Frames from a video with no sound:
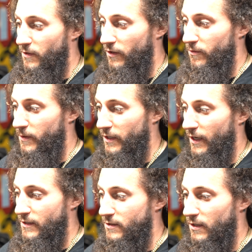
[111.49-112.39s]
Everybody
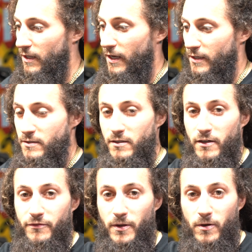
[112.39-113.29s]
asks a lot of
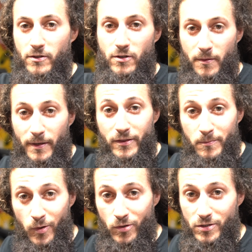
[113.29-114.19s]
stuff. They want to talk about the
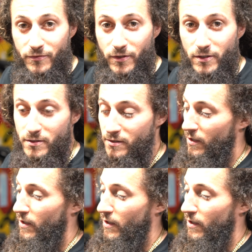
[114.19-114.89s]
motors first.